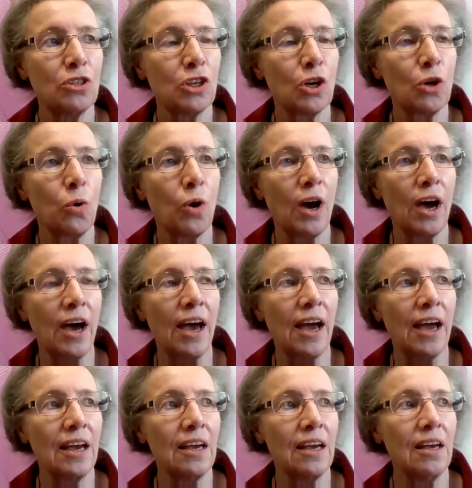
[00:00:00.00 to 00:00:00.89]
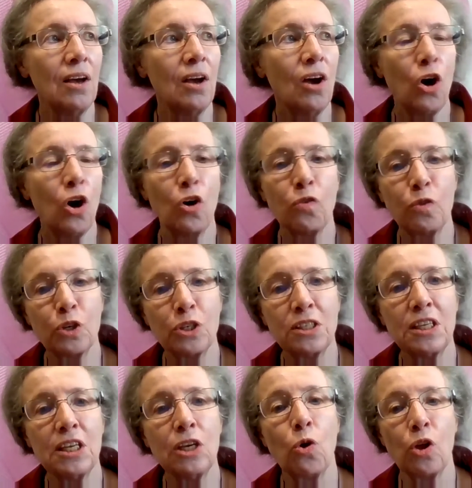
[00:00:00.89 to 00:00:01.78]
so I
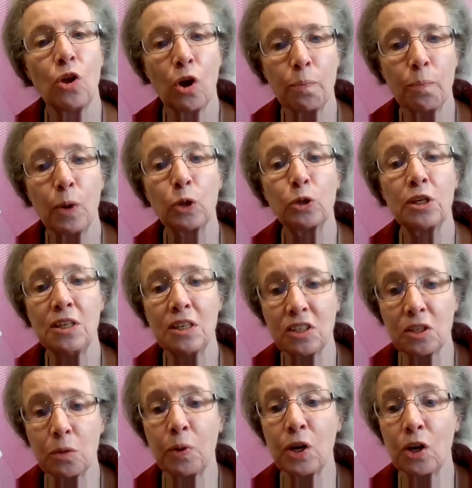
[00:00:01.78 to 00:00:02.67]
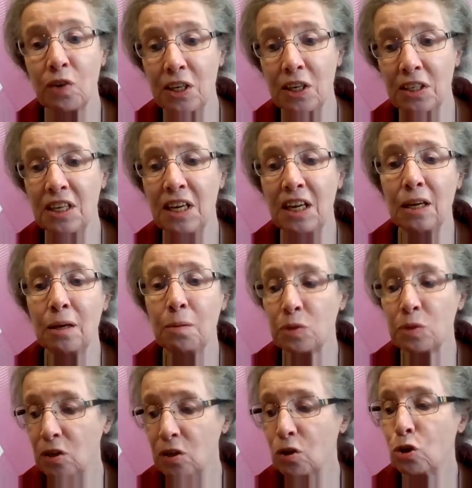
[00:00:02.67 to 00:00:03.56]
oversee all our multidisciplinary teams,
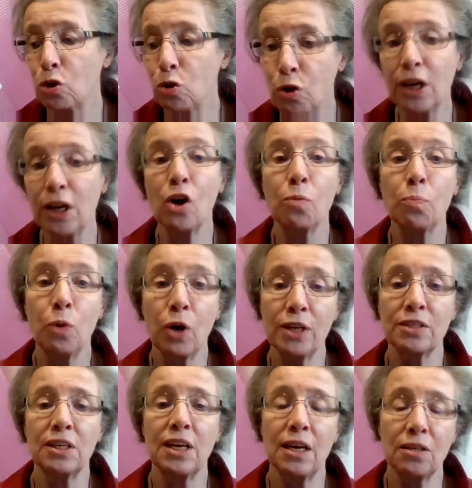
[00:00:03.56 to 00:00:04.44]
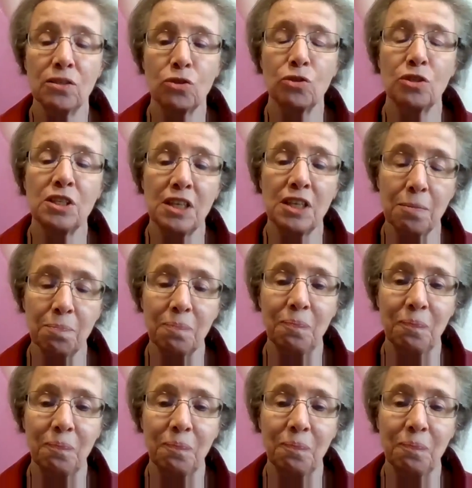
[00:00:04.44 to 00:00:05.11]
including our breast cancer team.